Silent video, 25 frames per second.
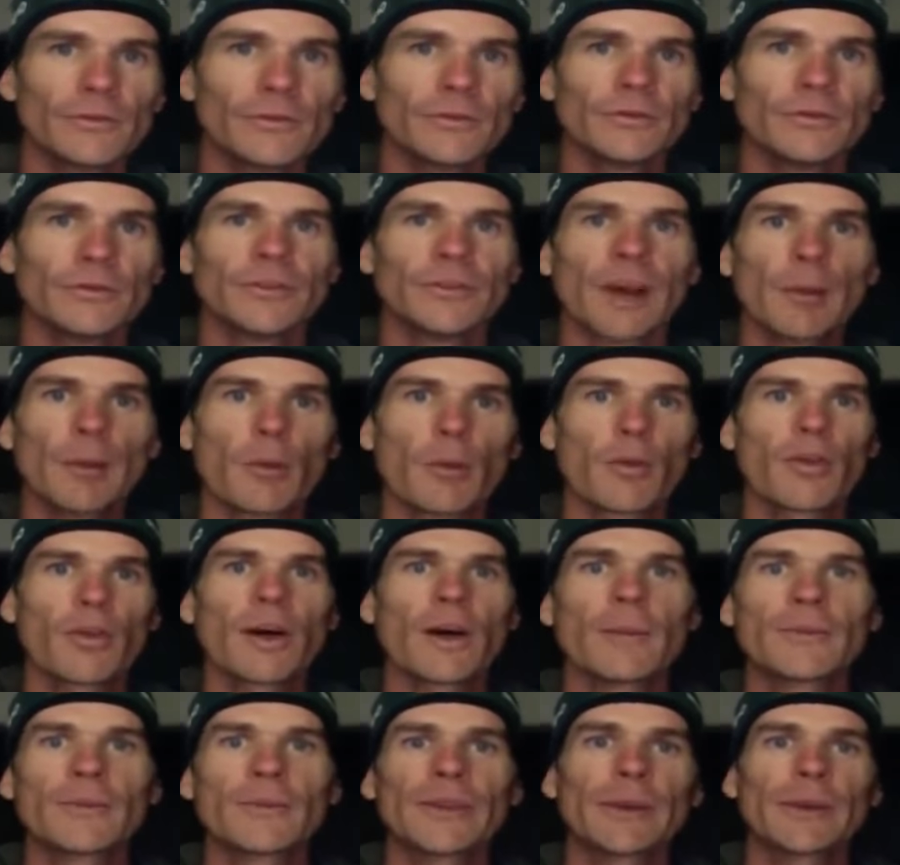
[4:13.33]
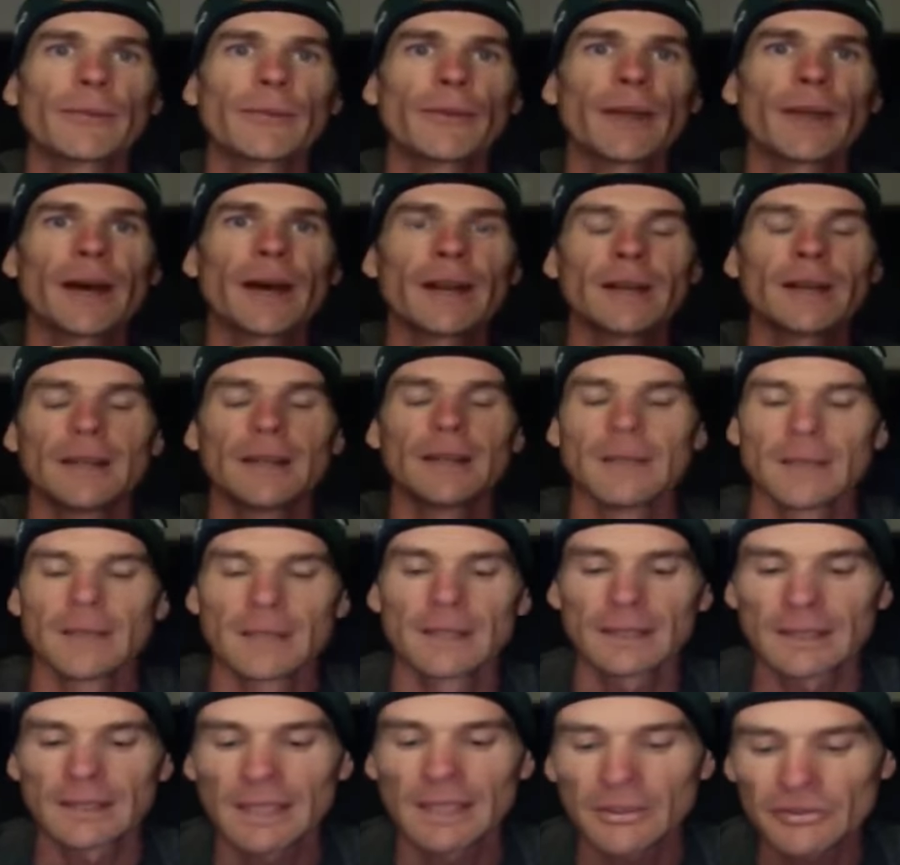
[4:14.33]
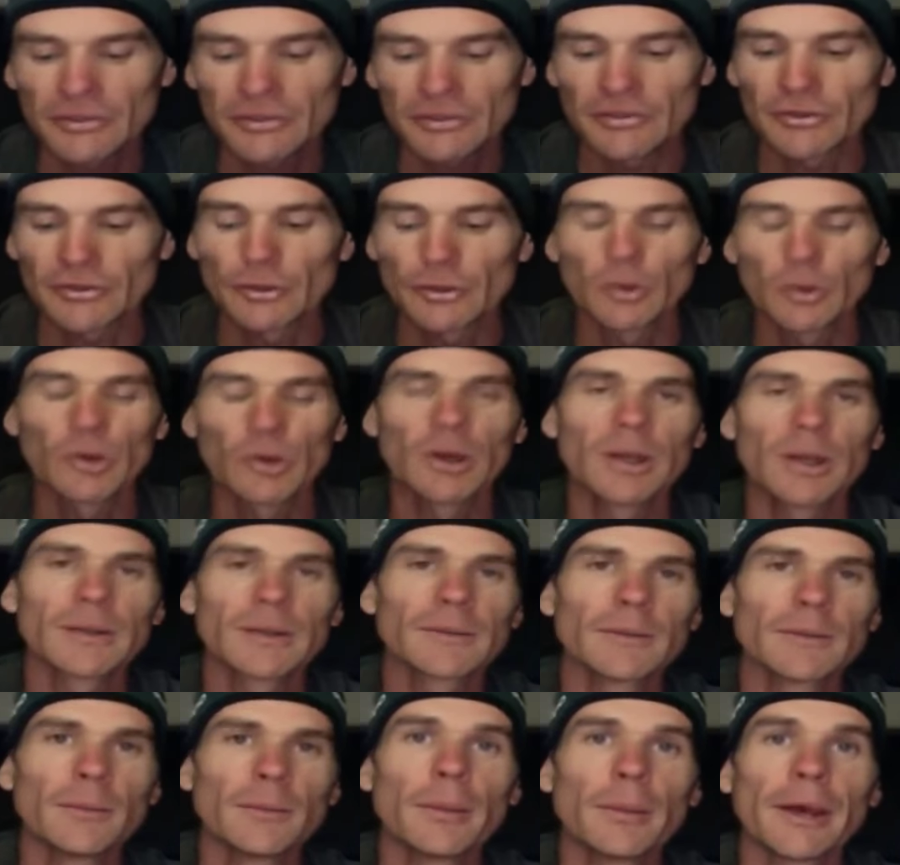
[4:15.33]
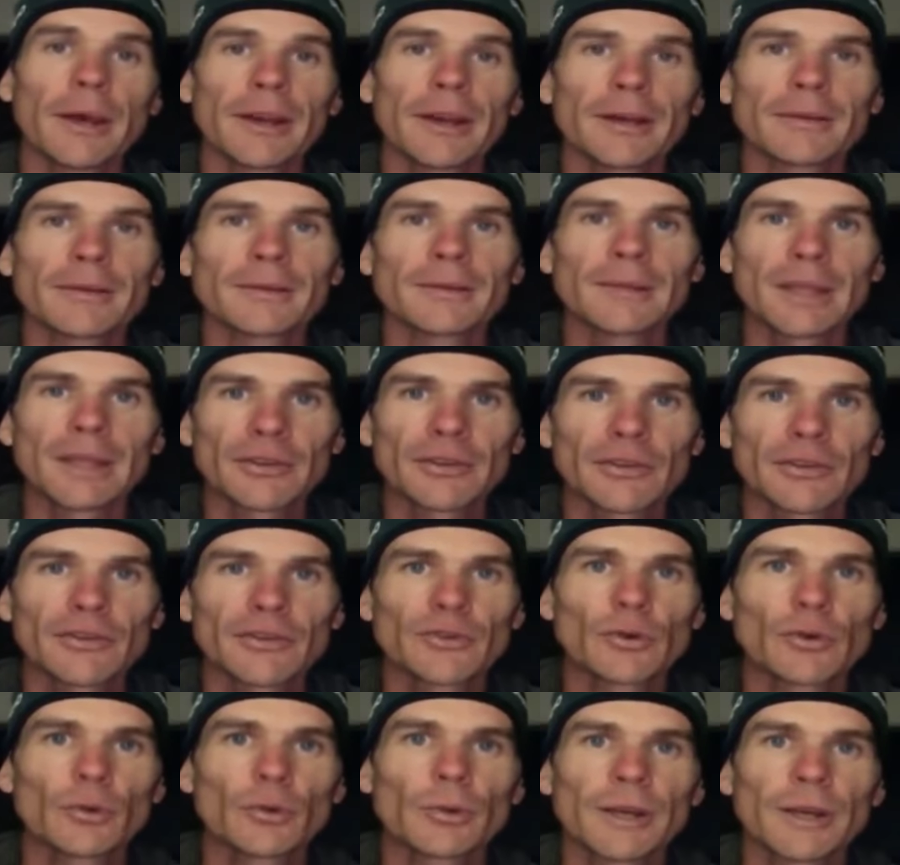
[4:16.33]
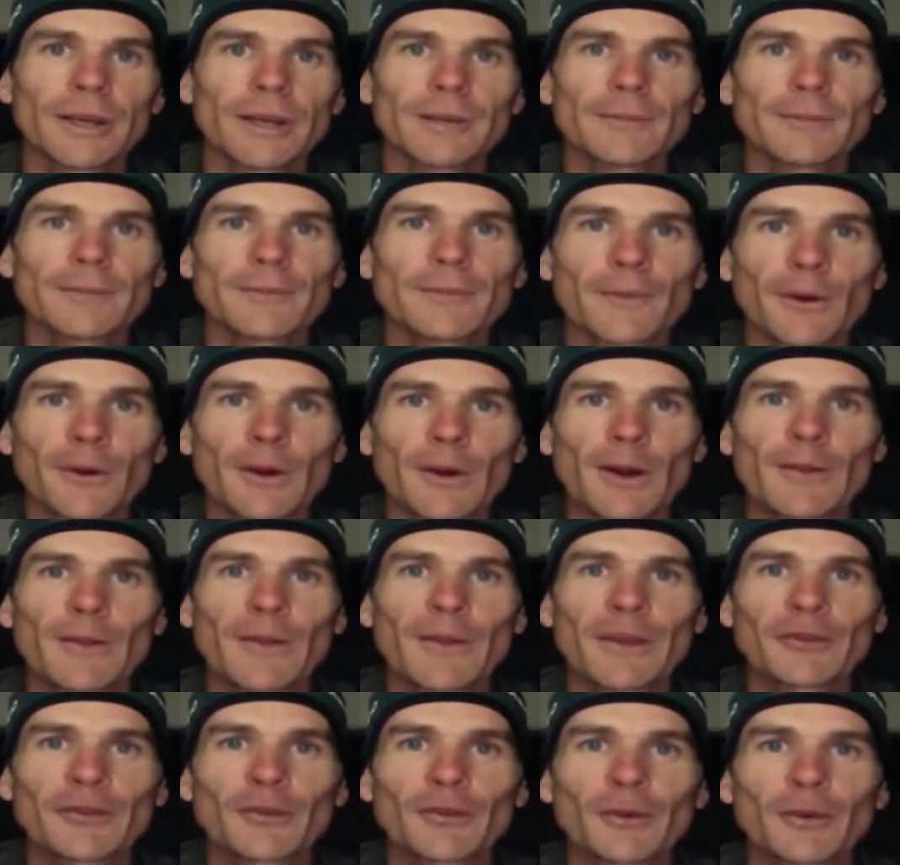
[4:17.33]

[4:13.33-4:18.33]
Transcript: Double thumbs up for that. Let's just do it better. All right. Thanks for